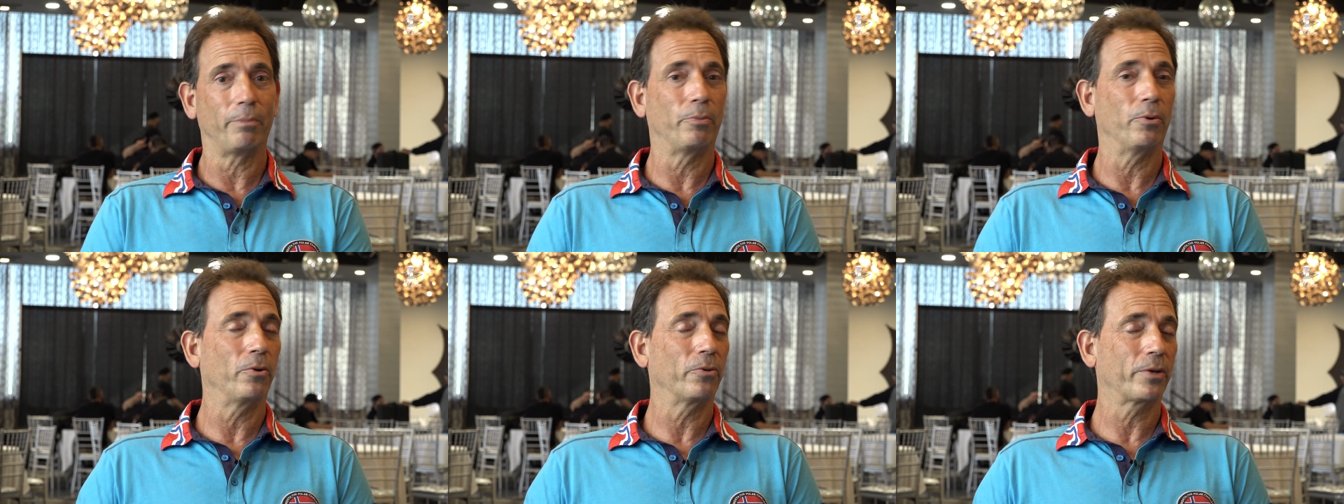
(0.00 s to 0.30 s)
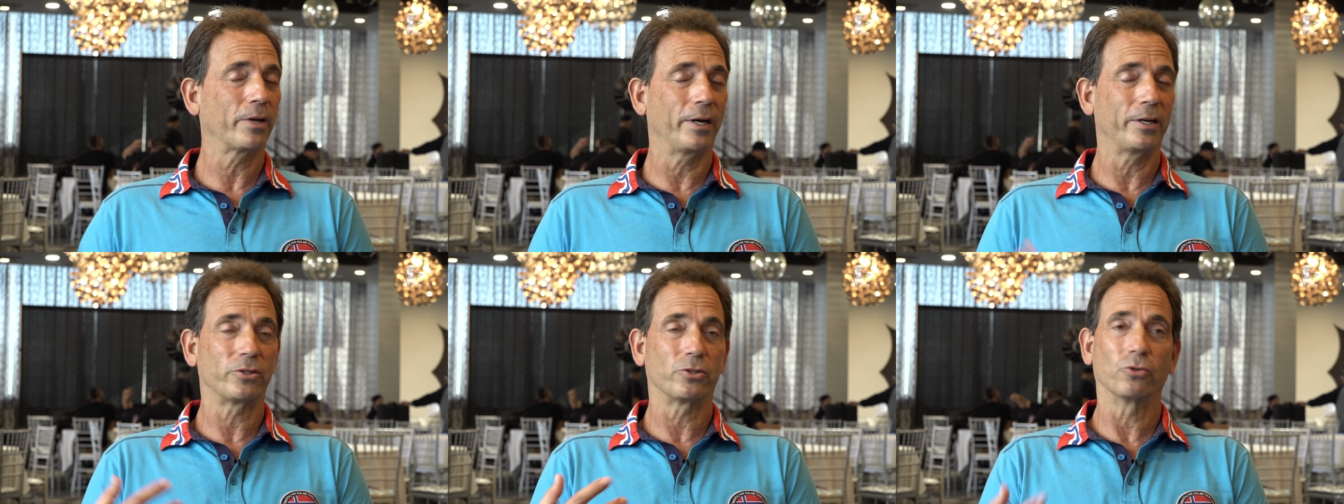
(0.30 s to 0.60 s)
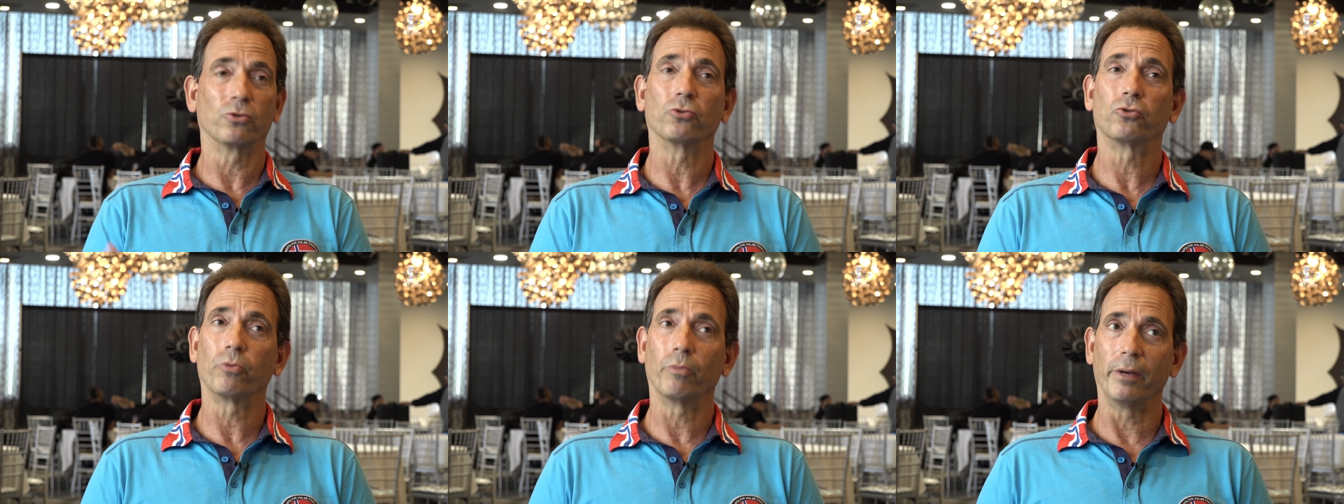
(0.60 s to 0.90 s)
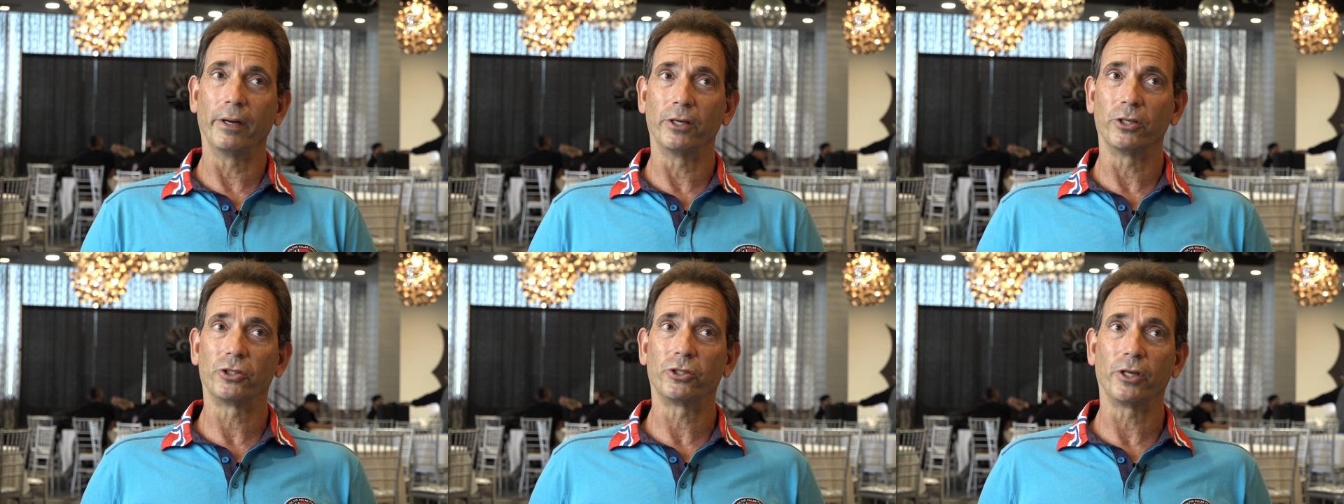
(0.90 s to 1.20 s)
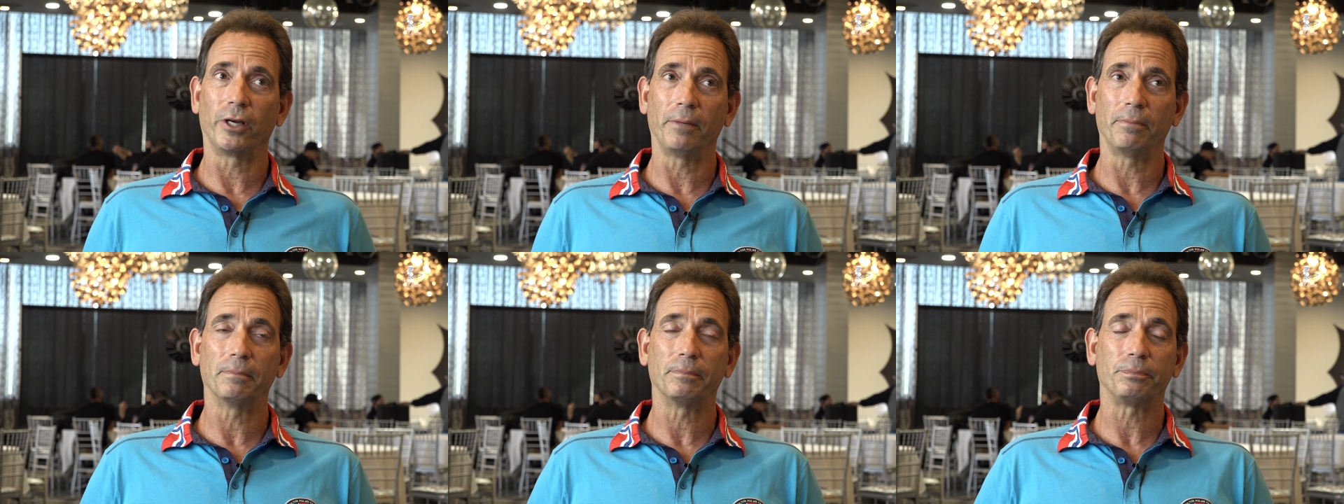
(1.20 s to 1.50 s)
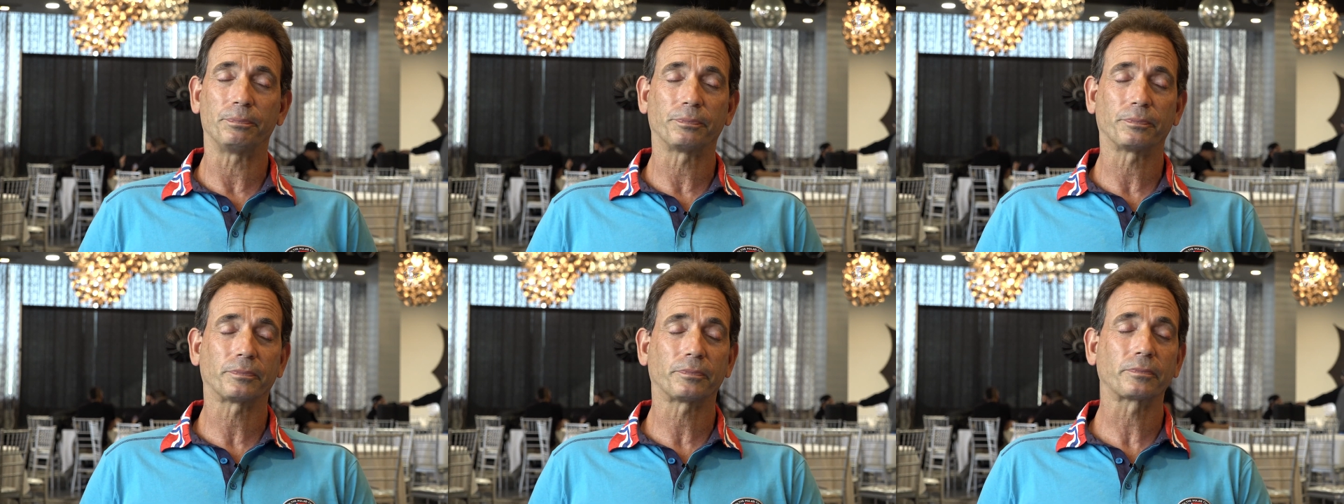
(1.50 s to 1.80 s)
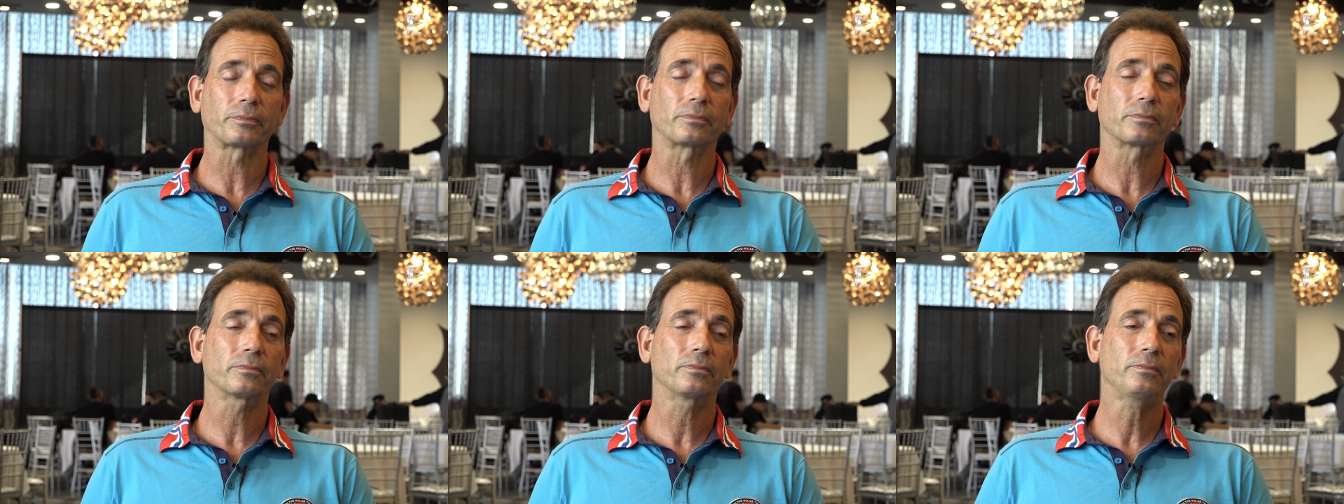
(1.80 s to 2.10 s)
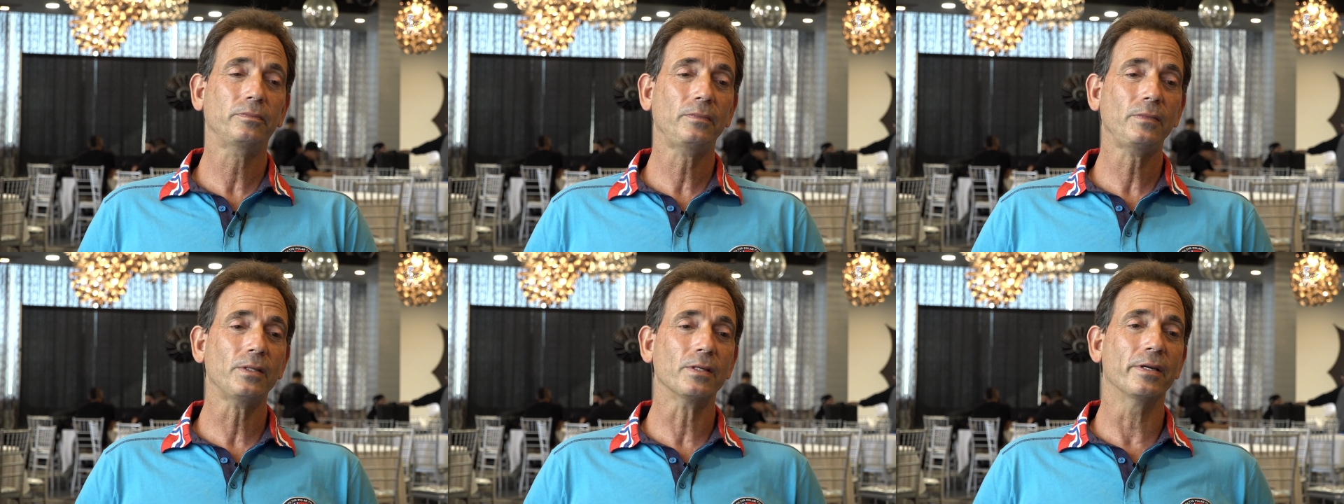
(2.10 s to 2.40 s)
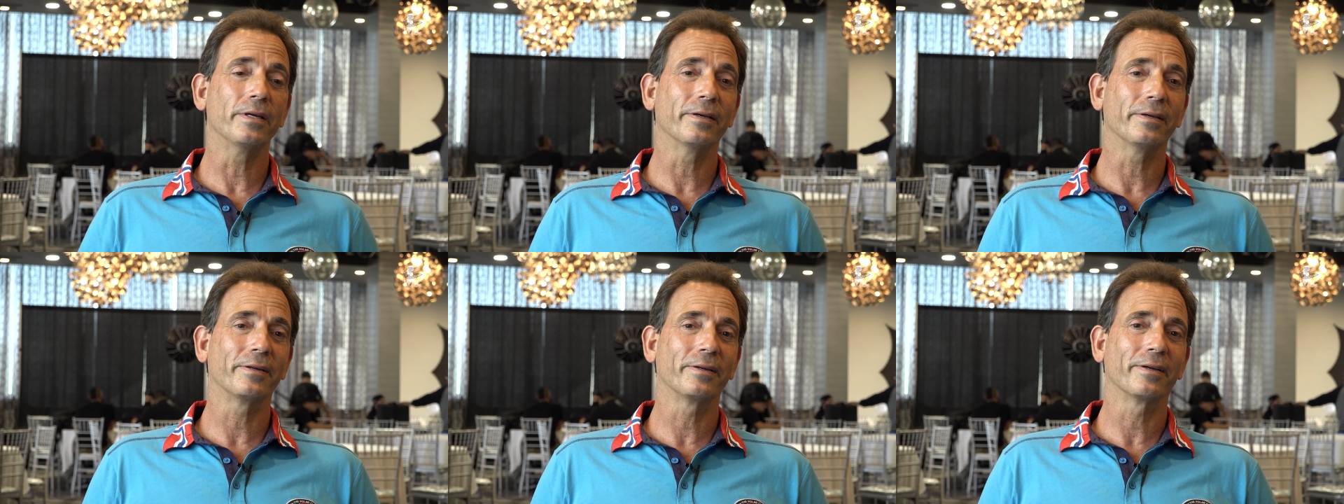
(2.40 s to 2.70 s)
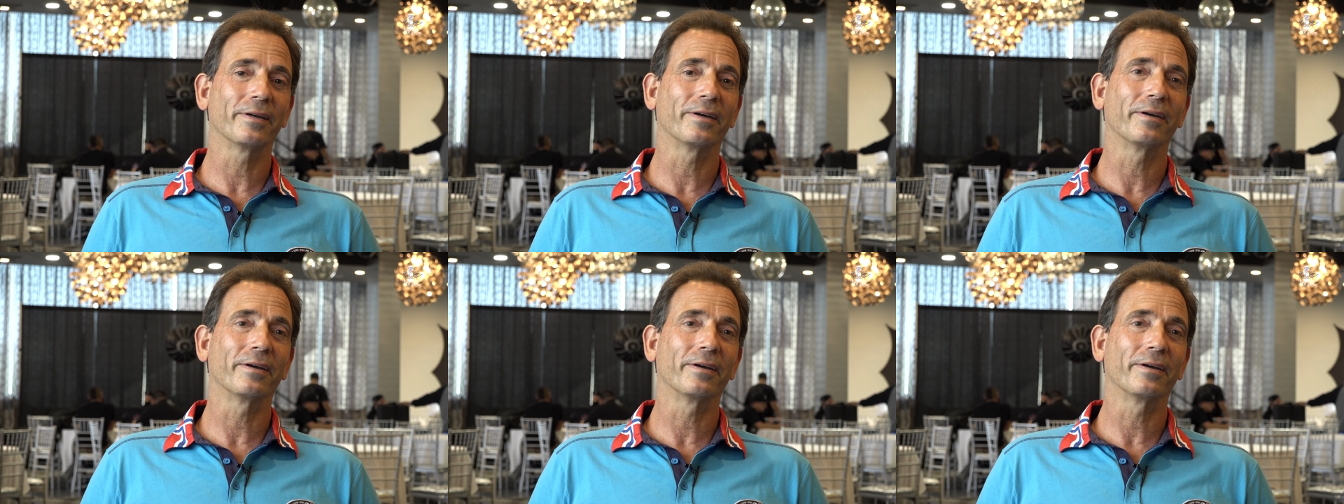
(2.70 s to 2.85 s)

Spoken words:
Both guys are in tremendous shape, and